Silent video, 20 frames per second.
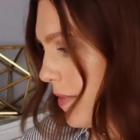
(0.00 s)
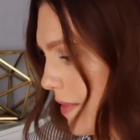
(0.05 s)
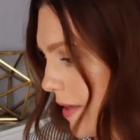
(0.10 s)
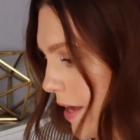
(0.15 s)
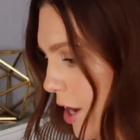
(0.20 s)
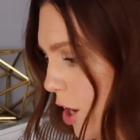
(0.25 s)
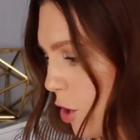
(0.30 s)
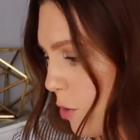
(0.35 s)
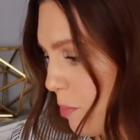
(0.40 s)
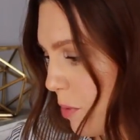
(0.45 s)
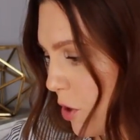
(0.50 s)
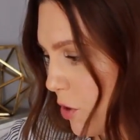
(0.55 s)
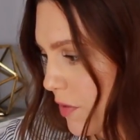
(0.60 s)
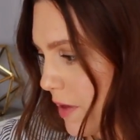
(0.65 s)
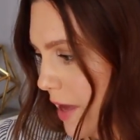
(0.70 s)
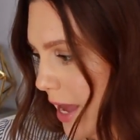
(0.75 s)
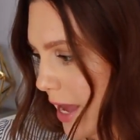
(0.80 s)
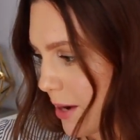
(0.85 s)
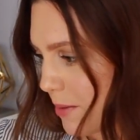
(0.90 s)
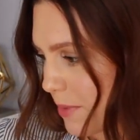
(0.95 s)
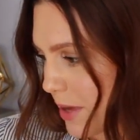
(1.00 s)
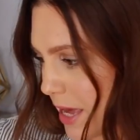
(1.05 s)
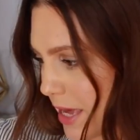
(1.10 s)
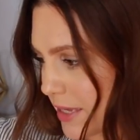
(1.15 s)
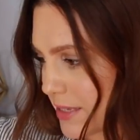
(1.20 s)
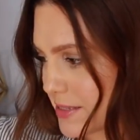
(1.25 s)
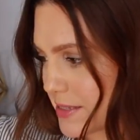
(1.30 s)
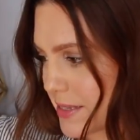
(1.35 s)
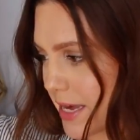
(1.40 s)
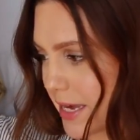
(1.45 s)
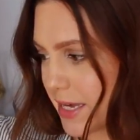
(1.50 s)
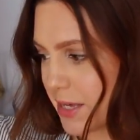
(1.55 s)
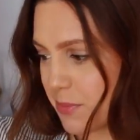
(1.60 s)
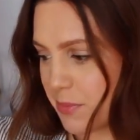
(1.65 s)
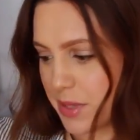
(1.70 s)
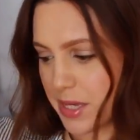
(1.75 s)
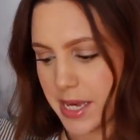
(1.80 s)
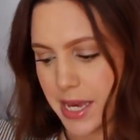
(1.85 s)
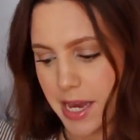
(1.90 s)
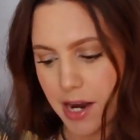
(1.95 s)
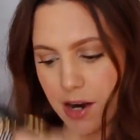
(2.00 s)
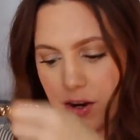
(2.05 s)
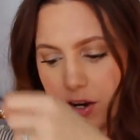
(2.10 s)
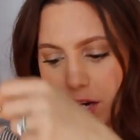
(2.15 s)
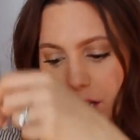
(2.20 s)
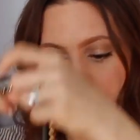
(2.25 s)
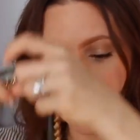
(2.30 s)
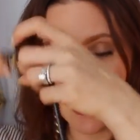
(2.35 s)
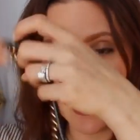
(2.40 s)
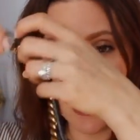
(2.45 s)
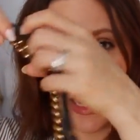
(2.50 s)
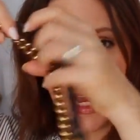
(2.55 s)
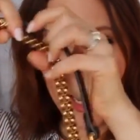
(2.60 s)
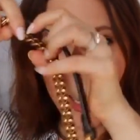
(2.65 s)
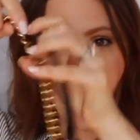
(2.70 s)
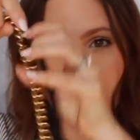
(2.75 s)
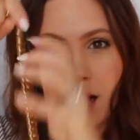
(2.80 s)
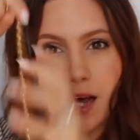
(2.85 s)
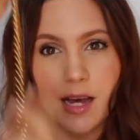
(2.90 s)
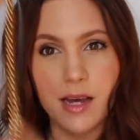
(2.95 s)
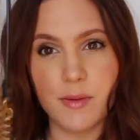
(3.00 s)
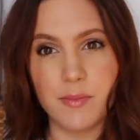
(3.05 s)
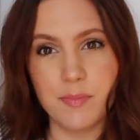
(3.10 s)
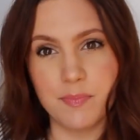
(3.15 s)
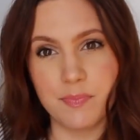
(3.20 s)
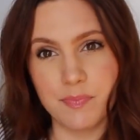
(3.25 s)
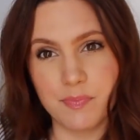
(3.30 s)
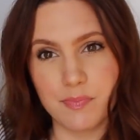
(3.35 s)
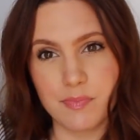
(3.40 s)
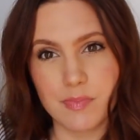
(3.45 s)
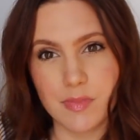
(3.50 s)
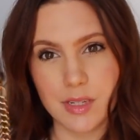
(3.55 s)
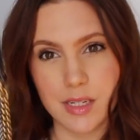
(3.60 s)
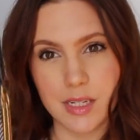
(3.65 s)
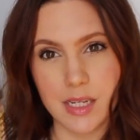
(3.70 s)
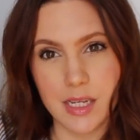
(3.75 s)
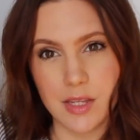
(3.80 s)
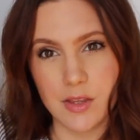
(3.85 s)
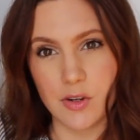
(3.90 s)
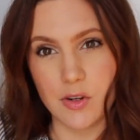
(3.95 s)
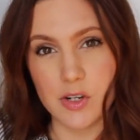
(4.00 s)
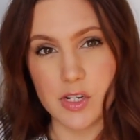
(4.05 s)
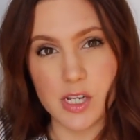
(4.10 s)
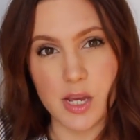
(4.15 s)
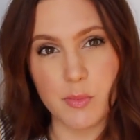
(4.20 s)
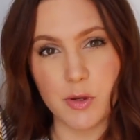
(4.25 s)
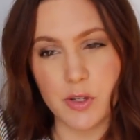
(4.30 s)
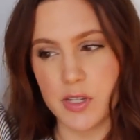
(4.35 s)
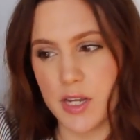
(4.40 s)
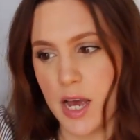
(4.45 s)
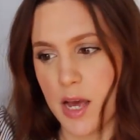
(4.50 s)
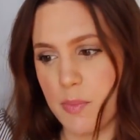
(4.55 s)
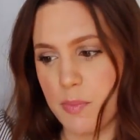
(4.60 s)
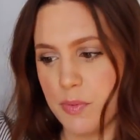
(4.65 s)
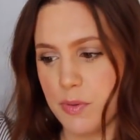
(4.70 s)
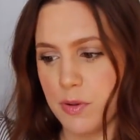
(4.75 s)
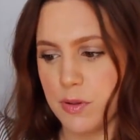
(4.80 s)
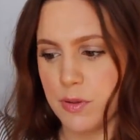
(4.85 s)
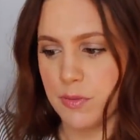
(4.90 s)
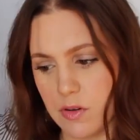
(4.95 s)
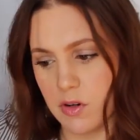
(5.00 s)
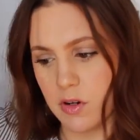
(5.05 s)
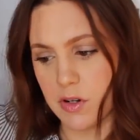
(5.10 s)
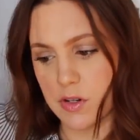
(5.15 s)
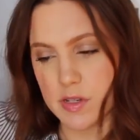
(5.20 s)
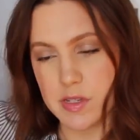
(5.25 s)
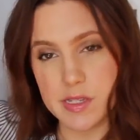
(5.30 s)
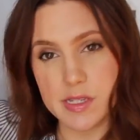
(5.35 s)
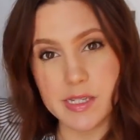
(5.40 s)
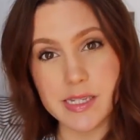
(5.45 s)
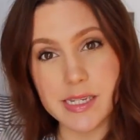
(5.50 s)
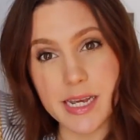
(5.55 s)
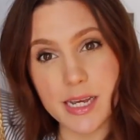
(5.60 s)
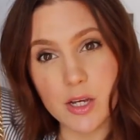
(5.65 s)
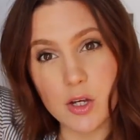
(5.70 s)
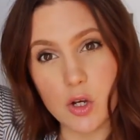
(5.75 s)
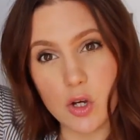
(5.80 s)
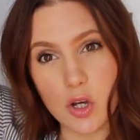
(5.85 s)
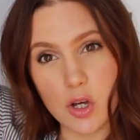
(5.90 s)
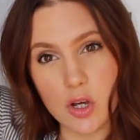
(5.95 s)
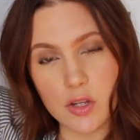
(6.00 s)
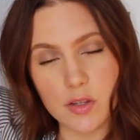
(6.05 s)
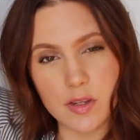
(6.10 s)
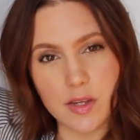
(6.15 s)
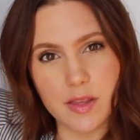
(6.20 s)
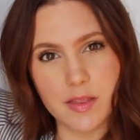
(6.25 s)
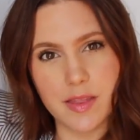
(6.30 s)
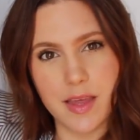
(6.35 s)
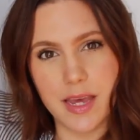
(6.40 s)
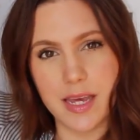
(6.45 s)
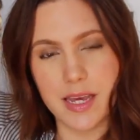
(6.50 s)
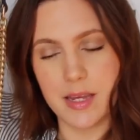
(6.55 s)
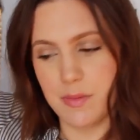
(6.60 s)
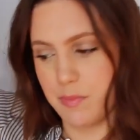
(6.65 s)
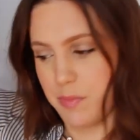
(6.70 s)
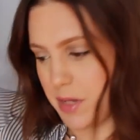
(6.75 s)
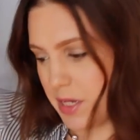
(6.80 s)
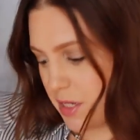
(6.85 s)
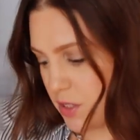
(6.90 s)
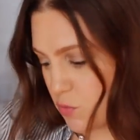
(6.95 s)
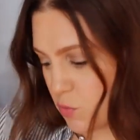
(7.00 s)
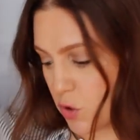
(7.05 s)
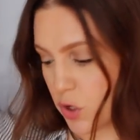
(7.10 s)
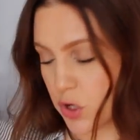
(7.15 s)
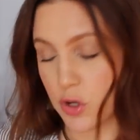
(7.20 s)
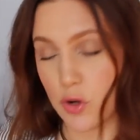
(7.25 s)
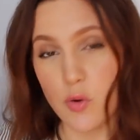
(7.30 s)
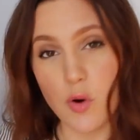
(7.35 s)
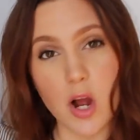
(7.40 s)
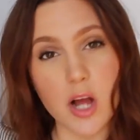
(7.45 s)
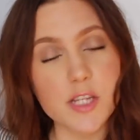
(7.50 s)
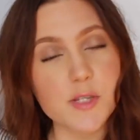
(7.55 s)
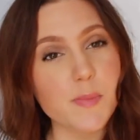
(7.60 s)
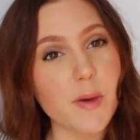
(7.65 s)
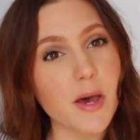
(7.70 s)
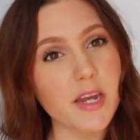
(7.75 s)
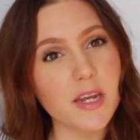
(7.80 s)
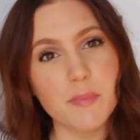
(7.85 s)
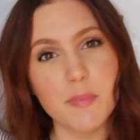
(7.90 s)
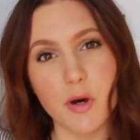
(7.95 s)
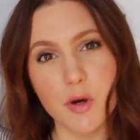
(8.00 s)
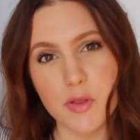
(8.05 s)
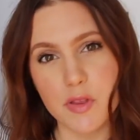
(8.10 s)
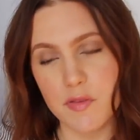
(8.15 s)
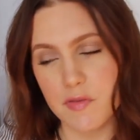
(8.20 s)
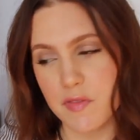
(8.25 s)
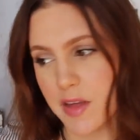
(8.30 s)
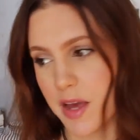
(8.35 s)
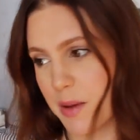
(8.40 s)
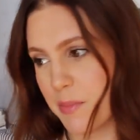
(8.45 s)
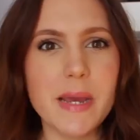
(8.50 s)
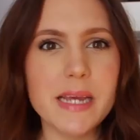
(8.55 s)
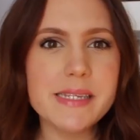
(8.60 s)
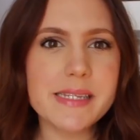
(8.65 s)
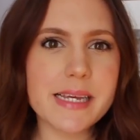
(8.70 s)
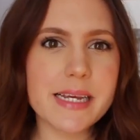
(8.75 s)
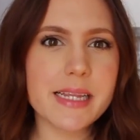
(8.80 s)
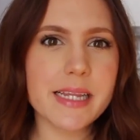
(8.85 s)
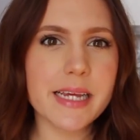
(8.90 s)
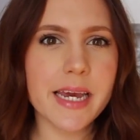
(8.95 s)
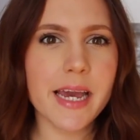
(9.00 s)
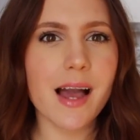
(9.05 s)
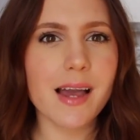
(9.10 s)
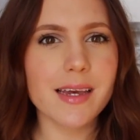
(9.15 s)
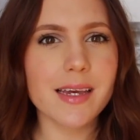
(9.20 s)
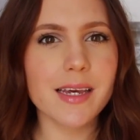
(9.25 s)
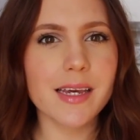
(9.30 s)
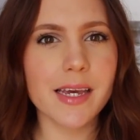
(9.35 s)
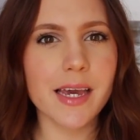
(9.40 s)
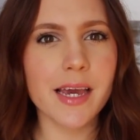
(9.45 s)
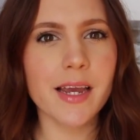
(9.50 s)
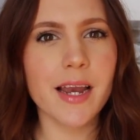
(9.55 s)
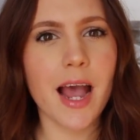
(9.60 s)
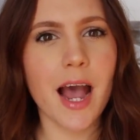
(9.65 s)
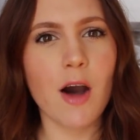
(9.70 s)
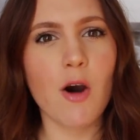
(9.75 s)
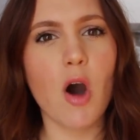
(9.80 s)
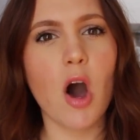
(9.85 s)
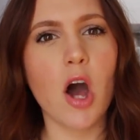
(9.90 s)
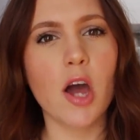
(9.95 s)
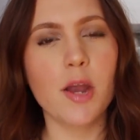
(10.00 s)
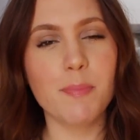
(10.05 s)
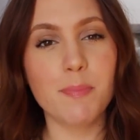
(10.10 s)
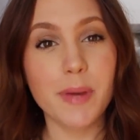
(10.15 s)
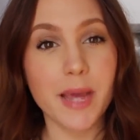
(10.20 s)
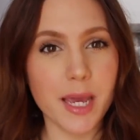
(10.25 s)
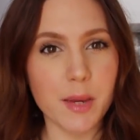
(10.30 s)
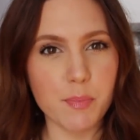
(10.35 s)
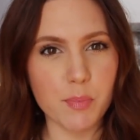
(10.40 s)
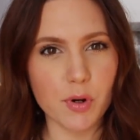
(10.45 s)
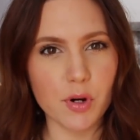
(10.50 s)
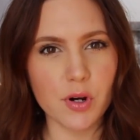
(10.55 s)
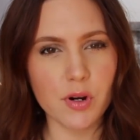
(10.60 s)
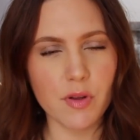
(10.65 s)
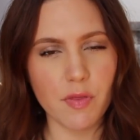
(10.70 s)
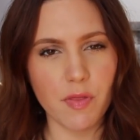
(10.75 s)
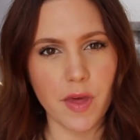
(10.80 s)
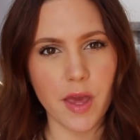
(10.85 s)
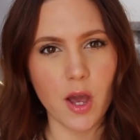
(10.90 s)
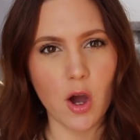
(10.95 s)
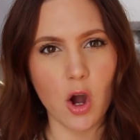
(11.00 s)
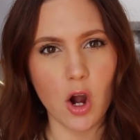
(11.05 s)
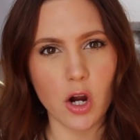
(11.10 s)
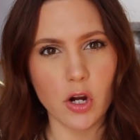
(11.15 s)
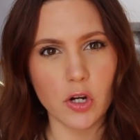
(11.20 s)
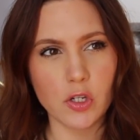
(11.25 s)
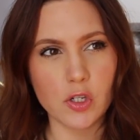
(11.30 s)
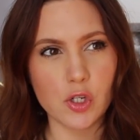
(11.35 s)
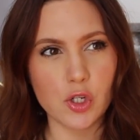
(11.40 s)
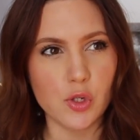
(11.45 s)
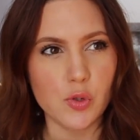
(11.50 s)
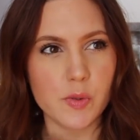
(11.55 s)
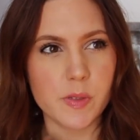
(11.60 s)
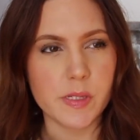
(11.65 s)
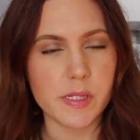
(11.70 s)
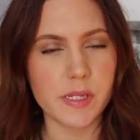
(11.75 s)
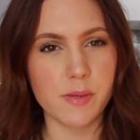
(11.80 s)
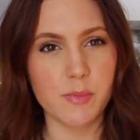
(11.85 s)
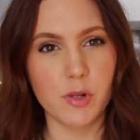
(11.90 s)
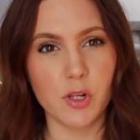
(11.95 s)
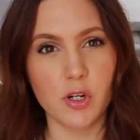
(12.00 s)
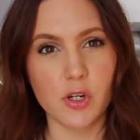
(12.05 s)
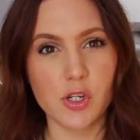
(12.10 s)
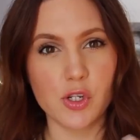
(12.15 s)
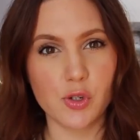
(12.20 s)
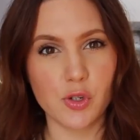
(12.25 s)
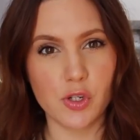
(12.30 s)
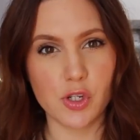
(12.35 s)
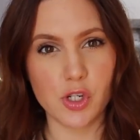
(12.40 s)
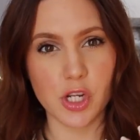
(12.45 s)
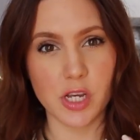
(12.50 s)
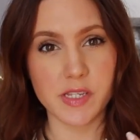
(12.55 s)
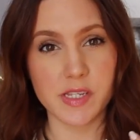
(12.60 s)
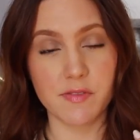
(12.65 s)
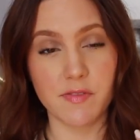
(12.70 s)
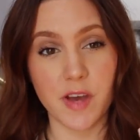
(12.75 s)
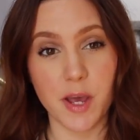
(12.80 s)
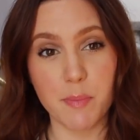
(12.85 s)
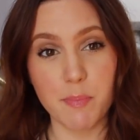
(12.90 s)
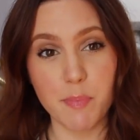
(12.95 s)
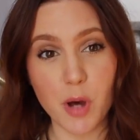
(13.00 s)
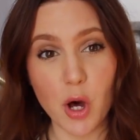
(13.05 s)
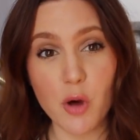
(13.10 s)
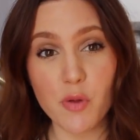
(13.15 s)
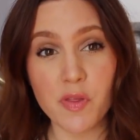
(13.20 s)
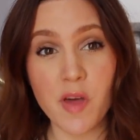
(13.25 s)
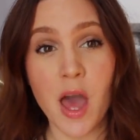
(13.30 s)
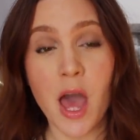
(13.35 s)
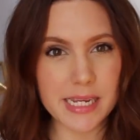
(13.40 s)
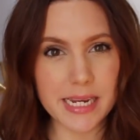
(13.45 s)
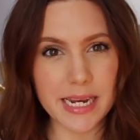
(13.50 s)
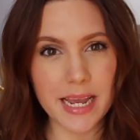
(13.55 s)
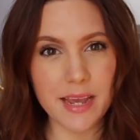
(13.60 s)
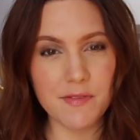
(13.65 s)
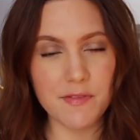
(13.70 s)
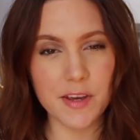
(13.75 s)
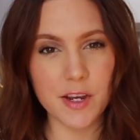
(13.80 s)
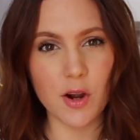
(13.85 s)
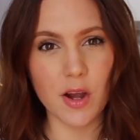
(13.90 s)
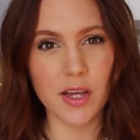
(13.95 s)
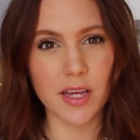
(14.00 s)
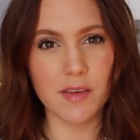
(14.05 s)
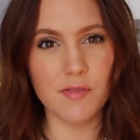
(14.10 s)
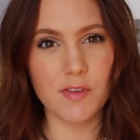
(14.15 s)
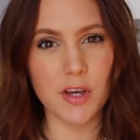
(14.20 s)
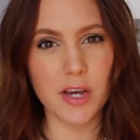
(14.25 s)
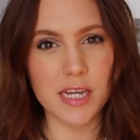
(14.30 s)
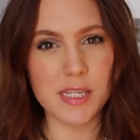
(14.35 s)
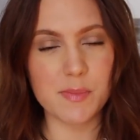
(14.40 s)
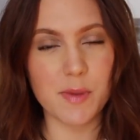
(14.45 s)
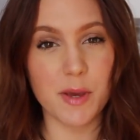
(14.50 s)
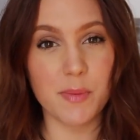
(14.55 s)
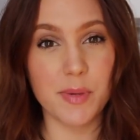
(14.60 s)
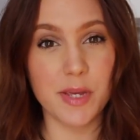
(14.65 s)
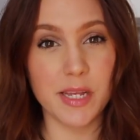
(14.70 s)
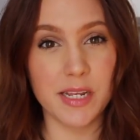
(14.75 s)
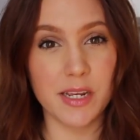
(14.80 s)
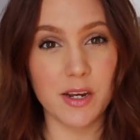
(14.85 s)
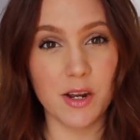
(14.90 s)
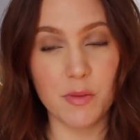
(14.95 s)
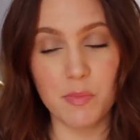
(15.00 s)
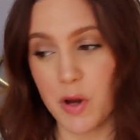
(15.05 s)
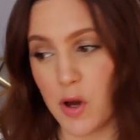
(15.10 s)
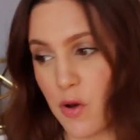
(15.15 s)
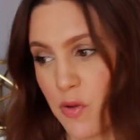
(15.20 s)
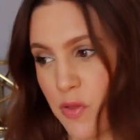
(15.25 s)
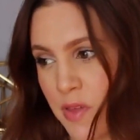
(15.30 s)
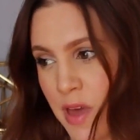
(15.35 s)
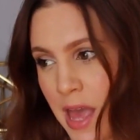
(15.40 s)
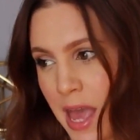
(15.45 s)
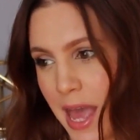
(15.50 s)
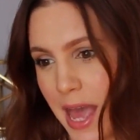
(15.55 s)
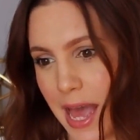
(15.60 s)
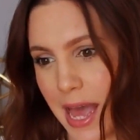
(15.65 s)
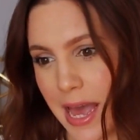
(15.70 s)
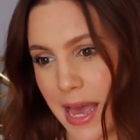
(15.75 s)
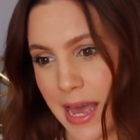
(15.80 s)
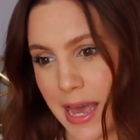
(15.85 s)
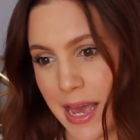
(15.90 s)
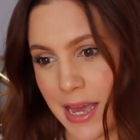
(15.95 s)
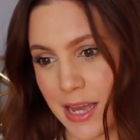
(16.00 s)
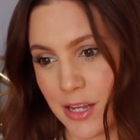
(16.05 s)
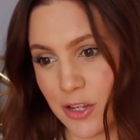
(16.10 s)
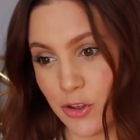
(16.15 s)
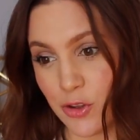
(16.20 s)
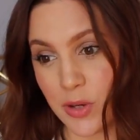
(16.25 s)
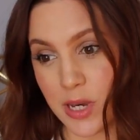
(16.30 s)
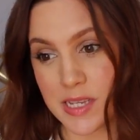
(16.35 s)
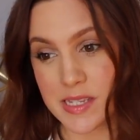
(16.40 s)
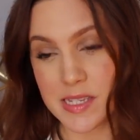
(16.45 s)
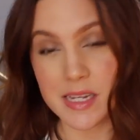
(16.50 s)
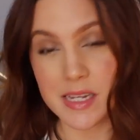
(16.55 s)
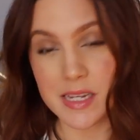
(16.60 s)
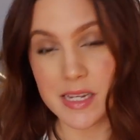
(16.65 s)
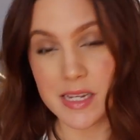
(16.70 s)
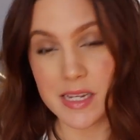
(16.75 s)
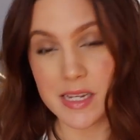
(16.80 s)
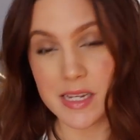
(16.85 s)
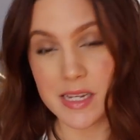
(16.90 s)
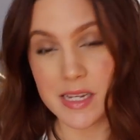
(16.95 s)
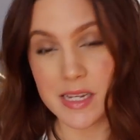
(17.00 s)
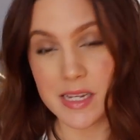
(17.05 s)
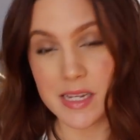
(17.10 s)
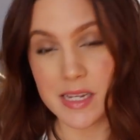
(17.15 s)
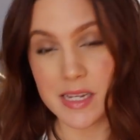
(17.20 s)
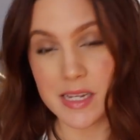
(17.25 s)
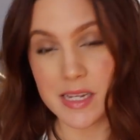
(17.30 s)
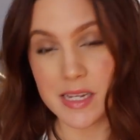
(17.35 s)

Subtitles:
They are both handbags that can be carried either doubled up or singled. They can be worn crossbody, both of Basically, I can get how on paper they are too similar to justify both. Today, I figure I'll give you guys my opinion on both, and you guys can either be the